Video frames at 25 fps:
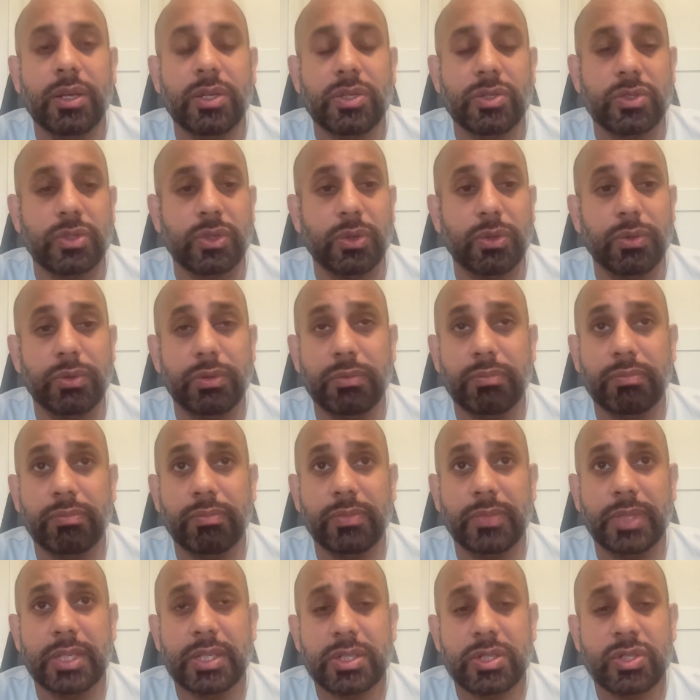So
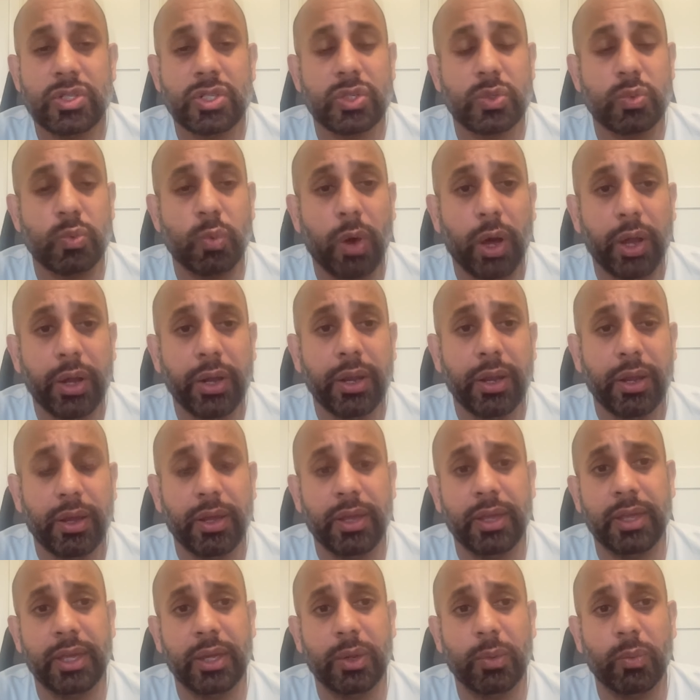this is just one
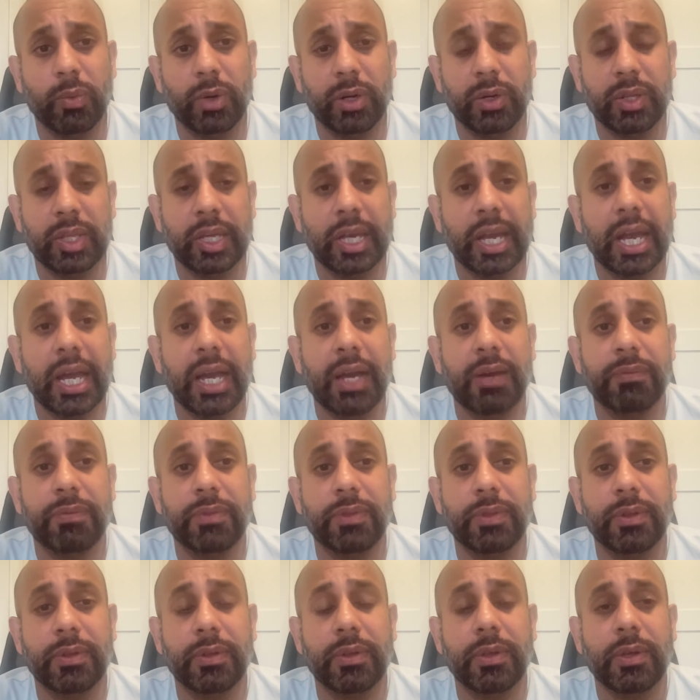thing where you have
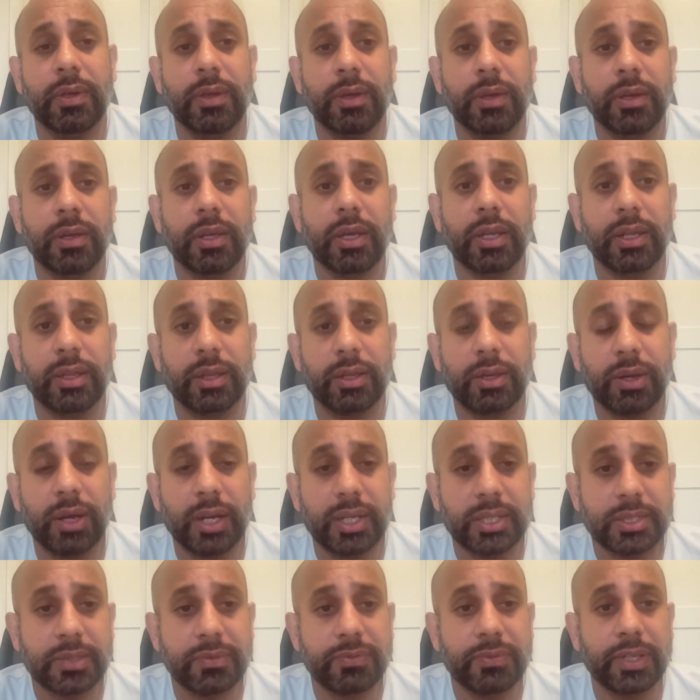the kind of the
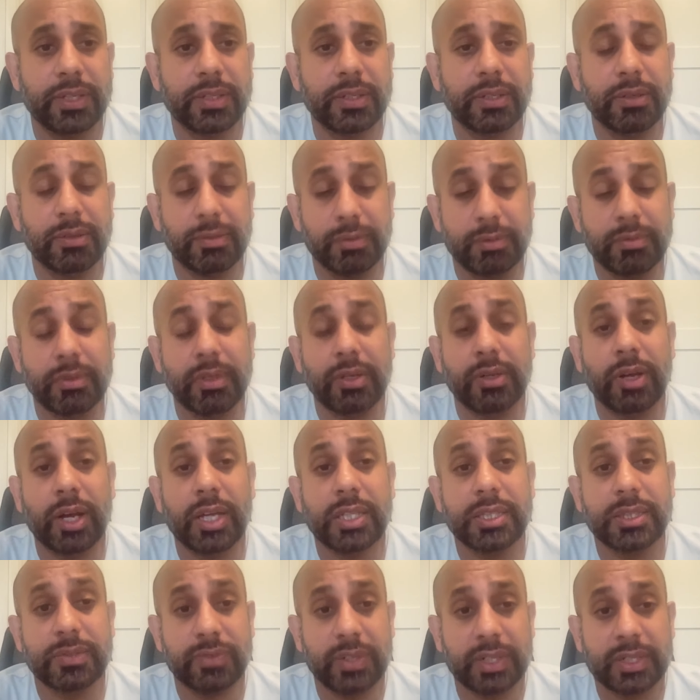cost effect.
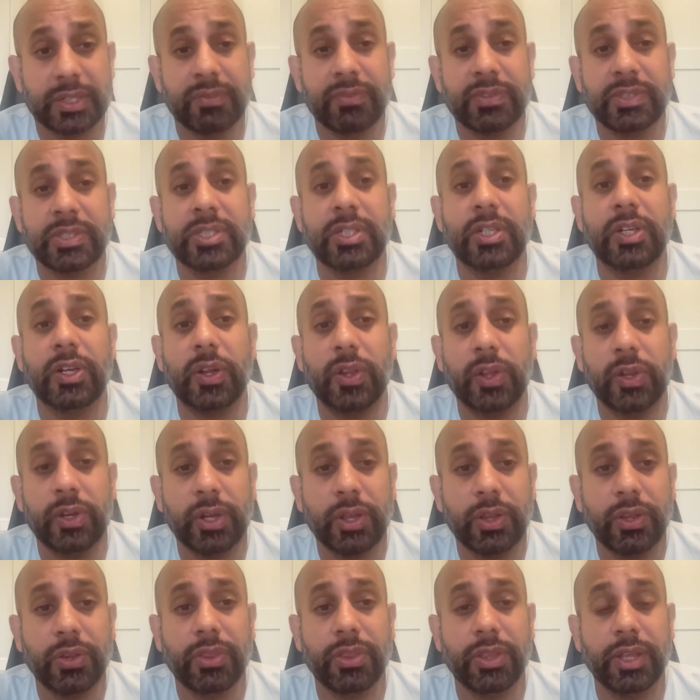Cost effective is
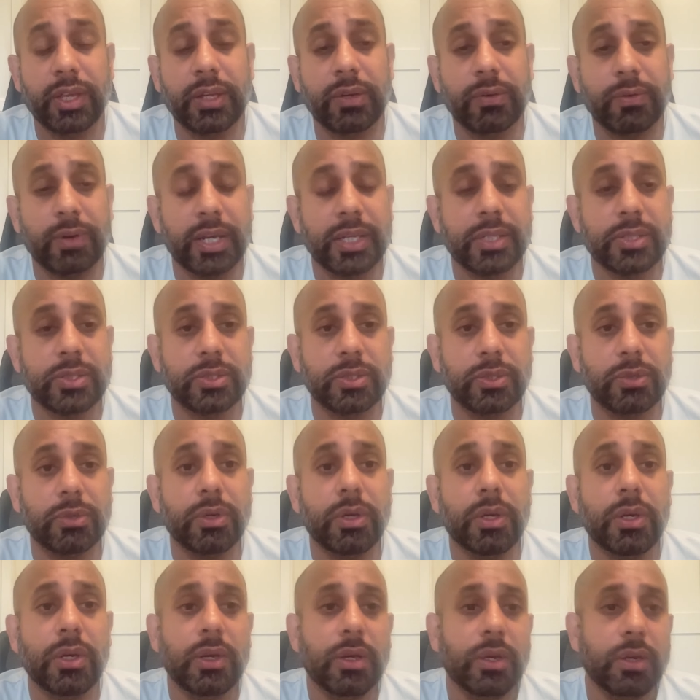another thing, right? So
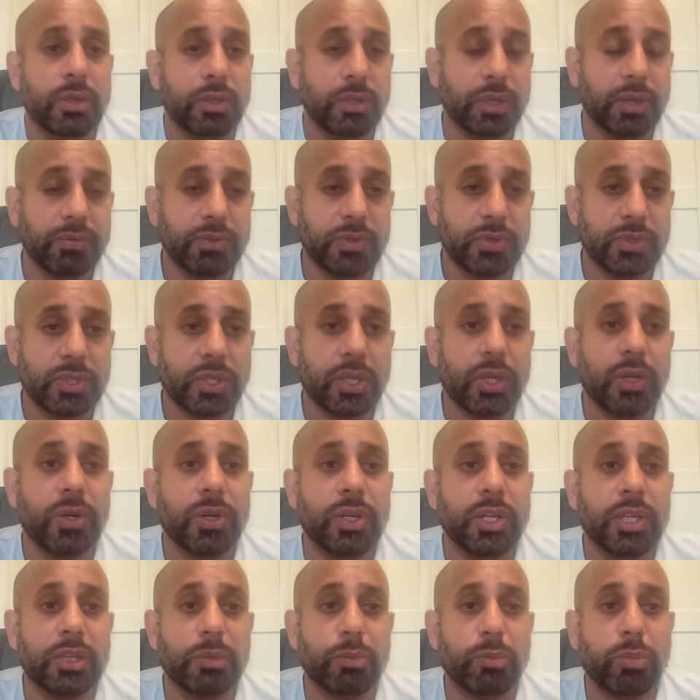you have the
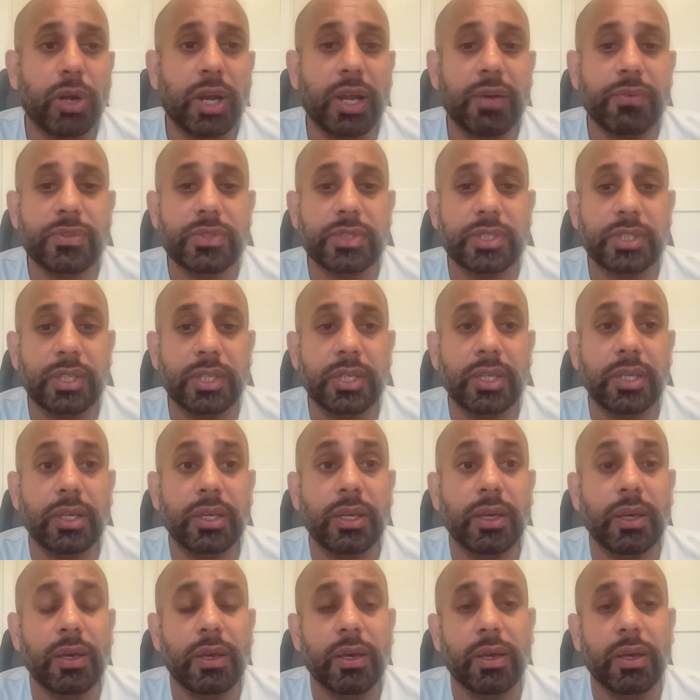security and the privacy.